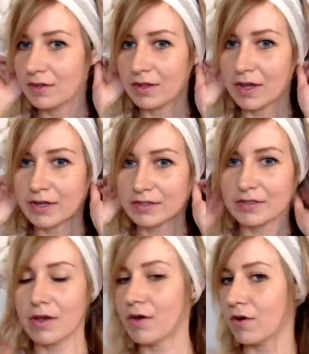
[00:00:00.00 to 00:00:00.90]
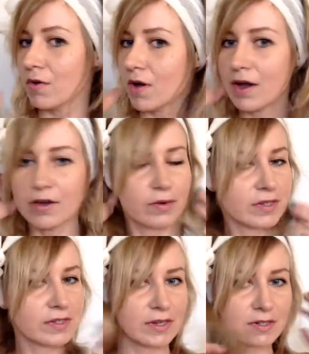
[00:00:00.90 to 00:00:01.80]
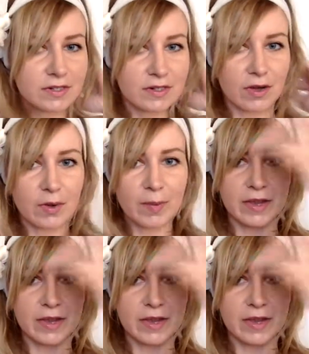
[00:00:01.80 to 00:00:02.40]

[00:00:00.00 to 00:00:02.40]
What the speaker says: like so. I always like to tuck my